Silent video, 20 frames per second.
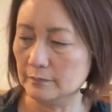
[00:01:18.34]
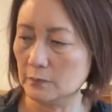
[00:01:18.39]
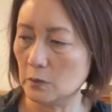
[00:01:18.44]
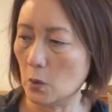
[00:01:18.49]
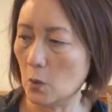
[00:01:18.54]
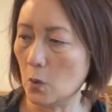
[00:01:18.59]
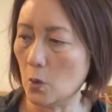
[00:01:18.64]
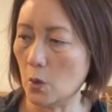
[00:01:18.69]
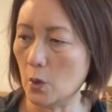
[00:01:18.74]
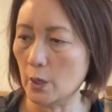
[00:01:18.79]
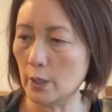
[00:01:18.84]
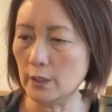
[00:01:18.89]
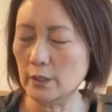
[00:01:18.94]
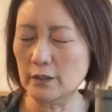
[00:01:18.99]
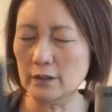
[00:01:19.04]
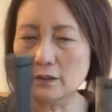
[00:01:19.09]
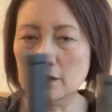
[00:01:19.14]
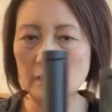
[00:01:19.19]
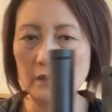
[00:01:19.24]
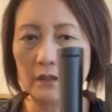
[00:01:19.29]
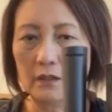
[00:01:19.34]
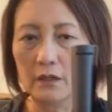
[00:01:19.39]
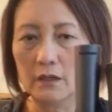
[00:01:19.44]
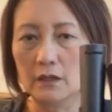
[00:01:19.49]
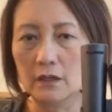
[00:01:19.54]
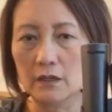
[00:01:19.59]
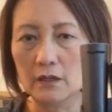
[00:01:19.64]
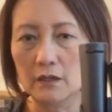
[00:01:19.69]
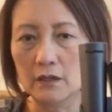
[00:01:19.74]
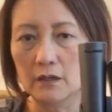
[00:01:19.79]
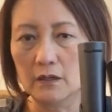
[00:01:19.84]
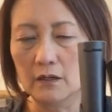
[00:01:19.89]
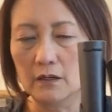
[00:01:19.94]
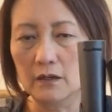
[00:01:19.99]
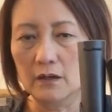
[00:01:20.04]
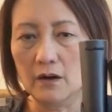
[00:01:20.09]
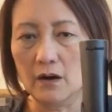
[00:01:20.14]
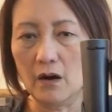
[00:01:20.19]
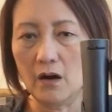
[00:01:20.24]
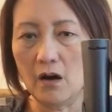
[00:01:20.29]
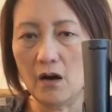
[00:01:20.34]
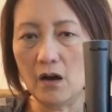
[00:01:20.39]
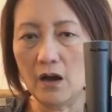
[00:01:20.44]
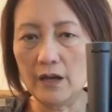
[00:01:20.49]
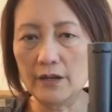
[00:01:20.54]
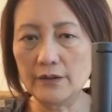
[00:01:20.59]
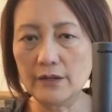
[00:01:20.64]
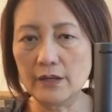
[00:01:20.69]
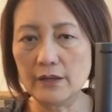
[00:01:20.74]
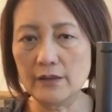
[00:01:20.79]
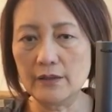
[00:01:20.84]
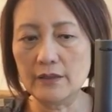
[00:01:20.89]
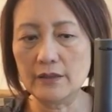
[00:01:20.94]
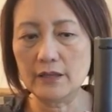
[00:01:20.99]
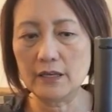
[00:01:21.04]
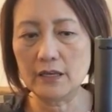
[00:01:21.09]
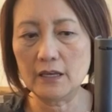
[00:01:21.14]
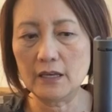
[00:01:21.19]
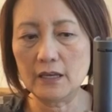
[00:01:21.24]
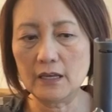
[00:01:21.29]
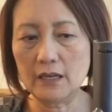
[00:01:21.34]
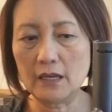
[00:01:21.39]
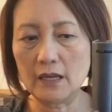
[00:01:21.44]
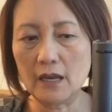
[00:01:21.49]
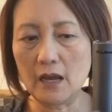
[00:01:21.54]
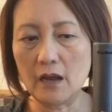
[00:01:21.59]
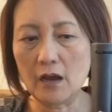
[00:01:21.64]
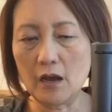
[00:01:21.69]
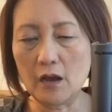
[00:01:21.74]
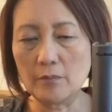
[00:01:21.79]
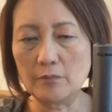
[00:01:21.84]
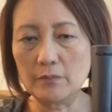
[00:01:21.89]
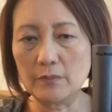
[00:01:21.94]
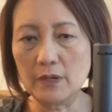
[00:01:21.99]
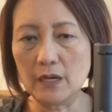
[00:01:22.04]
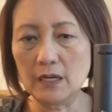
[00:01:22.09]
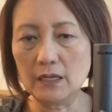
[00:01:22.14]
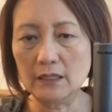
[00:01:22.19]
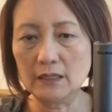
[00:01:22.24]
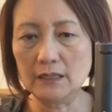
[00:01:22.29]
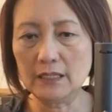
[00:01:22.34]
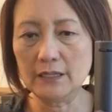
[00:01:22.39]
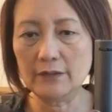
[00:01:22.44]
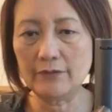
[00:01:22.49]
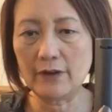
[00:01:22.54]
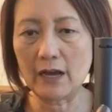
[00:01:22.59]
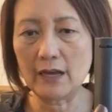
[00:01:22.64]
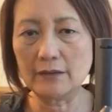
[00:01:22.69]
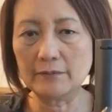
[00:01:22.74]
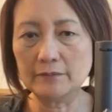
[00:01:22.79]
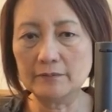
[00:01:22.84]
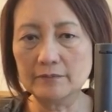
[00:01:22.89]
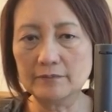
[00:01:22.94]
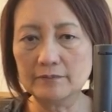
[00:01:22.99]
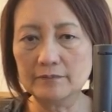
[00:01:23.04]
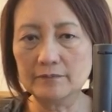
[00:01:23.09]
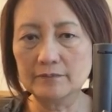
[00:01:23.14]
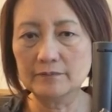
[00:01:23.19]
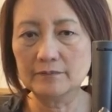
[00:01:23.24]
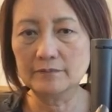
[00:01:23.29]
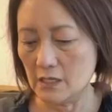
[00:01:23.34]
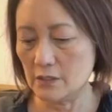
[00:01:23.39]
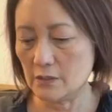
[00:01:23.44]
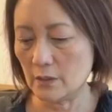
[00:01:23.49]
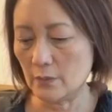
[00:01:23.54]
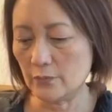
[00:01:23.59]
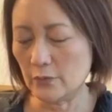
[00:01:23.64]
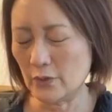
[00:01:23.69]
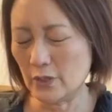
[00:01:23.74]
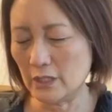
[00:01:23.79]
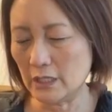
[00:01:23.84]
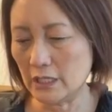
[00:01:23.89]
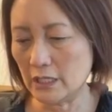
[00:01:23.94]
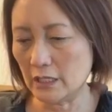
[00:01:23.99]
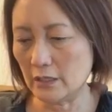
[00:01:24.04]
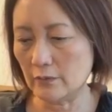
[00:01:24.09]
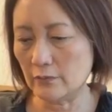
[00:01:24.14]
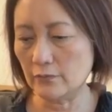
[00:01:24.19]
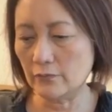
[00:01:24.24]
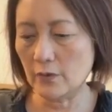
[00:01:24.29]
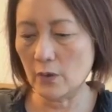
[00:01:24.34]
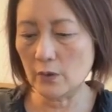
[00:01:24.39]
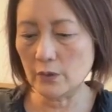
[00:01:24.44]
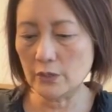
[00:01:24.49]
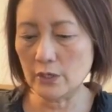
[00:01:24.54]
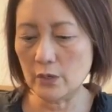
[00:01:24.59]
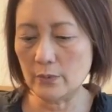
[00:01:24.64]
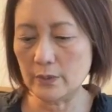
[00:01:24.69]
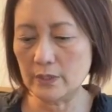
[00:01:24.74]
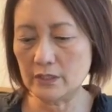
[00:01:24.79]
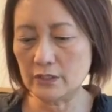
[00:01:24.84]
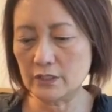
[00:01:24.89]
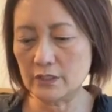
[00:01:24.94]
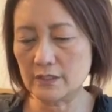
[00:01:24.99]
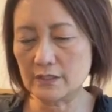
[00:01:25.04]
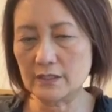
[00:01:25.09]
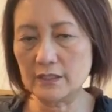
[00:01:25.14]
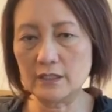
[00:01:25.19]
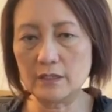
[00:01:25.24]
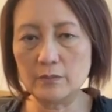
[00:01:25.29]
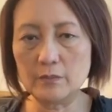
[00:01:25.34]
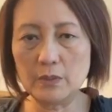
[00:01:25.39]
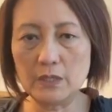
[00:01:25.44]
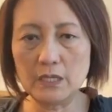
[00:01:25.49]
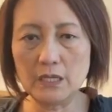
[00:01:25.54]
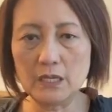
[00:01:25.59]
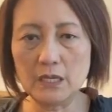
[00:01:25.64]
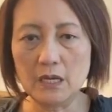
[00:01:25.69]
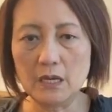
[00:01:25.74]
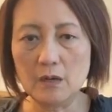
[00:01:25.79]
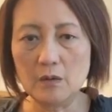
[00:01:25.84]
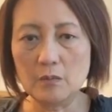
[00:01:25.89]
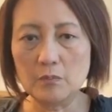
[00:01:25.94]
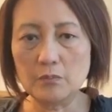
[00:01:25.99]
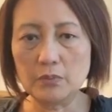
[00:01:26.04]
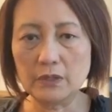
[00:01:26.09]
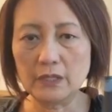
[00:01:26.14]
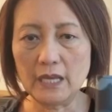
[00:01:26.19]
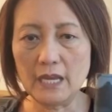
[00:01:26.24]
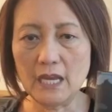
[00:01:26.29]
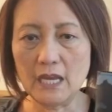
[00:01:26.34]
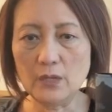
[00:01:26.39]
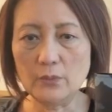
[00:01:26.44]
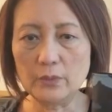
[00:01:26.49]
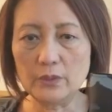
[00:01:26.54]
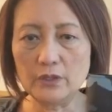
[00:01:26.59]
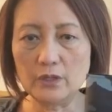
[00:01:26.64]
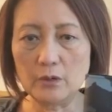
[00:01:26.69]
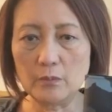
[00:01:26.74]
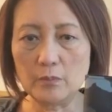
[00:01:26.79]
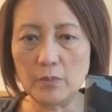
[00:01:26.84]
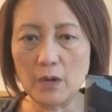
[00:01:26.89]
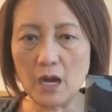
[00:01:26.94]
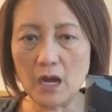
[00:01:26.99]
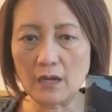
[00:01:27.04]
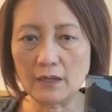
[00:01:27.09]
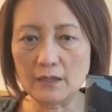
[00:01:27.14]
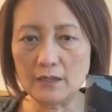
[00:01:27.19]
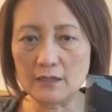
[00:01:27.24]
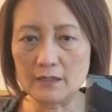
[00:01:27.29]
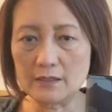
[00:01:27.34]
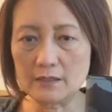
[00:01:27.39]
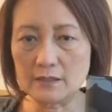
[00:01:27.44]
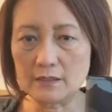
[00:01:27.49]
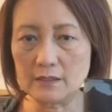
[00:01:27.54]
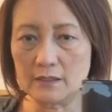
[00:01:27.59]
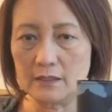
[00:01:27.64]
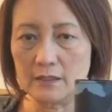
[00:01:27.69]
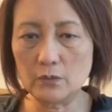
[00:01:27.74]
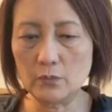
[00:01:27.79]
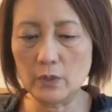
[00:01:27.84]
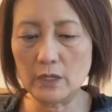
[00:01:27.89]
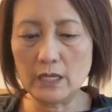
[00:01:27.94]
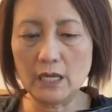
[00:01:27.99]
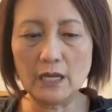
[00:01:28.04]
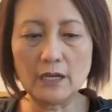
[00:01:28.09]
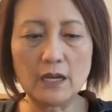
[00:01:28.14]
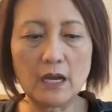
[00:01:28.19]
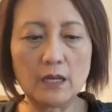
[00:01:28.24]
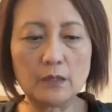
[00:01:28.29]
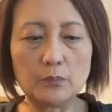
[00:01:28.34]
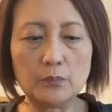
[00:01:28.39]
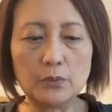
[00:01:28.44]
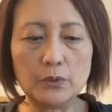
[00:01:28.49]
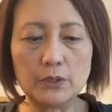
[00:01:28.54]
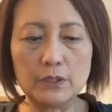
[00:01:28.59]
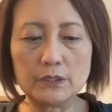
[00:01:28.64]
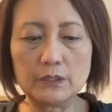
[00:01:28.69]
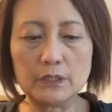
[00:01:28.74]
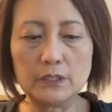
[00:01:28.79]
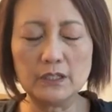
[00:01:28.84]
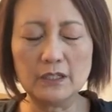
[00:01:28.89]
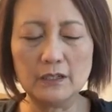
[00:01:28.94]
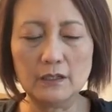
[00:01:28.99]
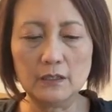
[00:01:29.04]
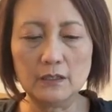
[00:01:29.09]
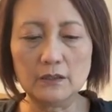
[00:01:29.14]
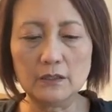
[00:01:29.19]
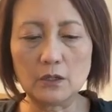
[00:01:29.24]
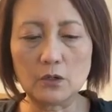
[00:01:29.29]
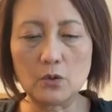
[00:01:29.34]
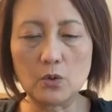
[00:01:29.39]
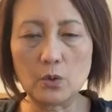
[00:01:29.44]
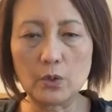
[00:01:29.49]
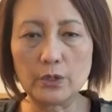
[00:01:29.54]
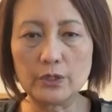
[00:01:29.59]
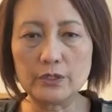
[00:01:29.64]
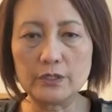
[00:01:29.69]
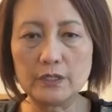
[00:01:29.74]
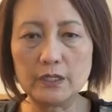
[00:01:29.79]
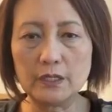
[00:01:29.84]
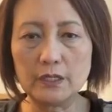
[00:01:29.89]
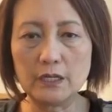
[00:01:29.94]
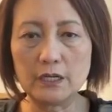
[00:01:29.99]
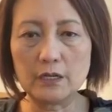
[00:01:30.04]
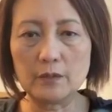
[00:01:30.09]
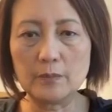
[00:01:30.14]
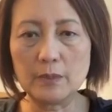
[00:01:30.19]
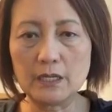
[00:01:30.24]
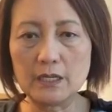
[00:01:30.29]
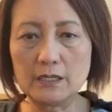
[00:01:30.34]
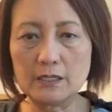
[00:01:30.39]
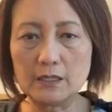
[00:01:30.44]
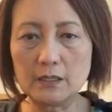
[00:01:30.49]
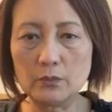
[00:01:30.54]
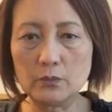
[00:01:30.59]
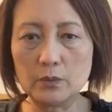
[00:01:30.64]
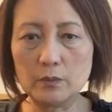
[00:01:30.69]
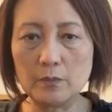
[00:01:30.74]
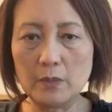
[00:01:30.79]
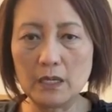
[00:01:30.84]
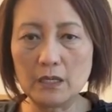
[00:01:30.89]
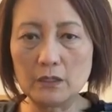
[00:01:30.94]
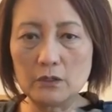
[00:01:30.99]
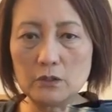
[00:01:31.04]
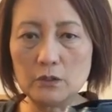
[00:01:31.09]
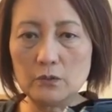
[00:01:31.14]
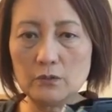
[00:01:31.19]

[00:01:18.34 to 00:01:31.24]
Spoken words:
or on the Levi. So if you're going to get a folio and it's just going to be plain with no pockets, we cannot put the cords in here because it would make it too